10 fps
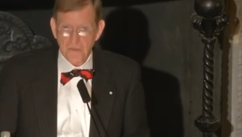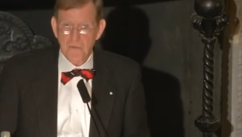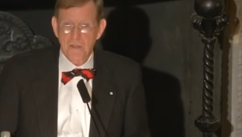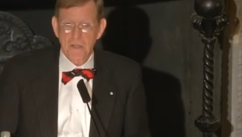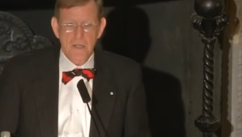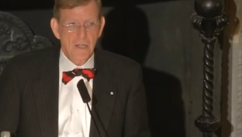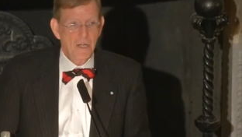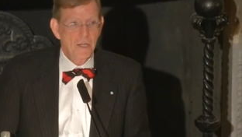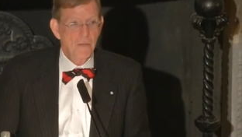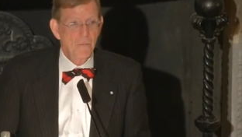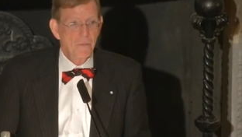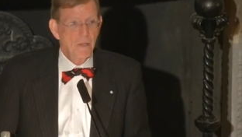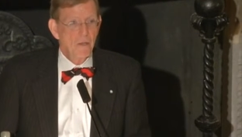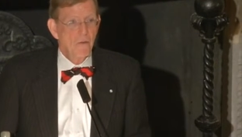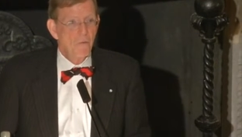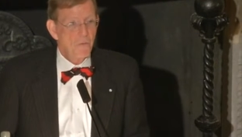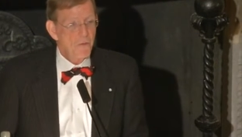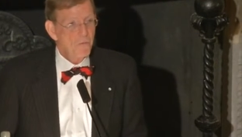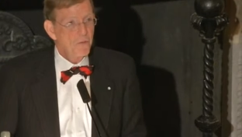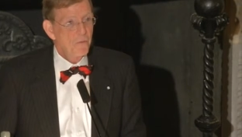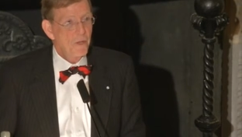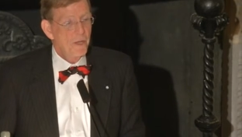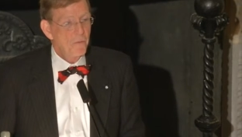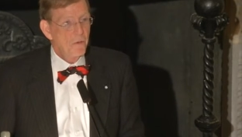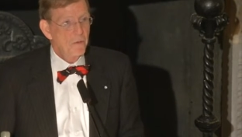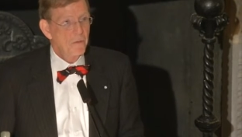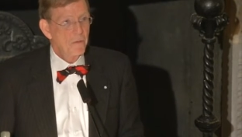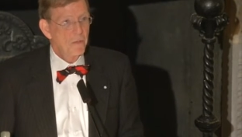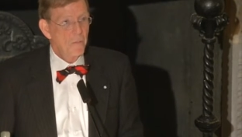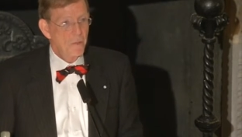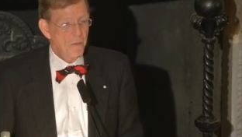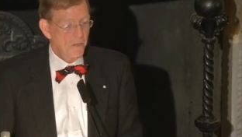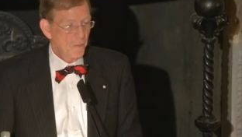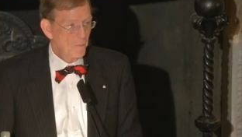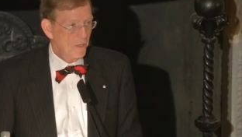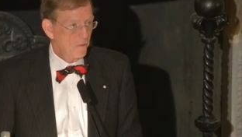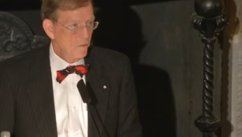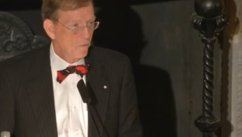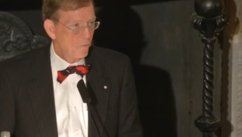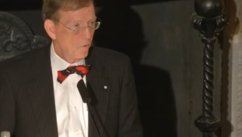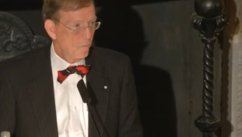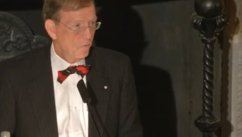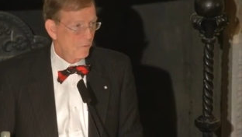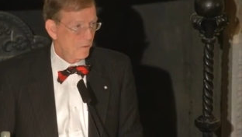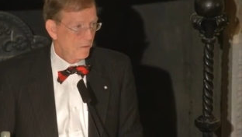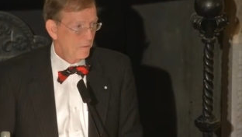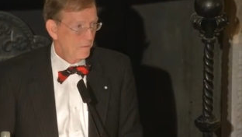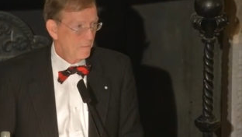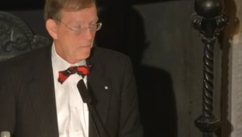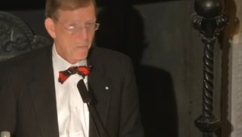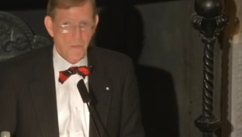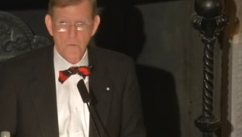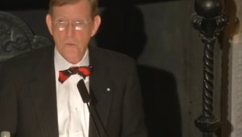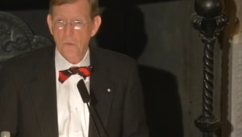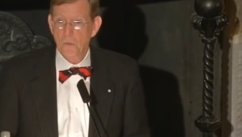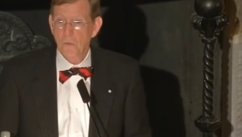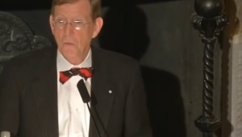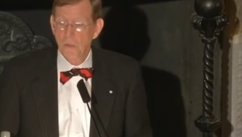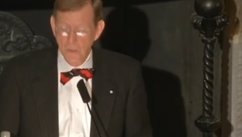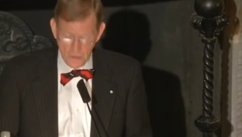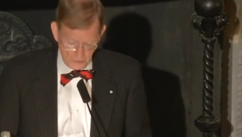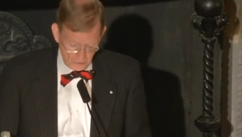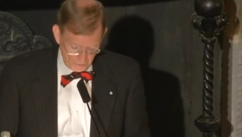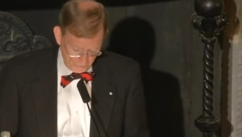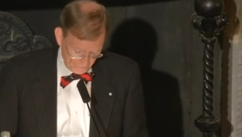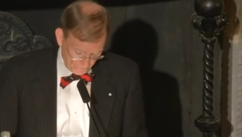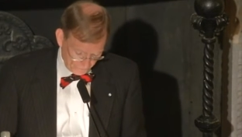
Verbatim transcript: 1780, 5,500 American men in uniform surrendered to um,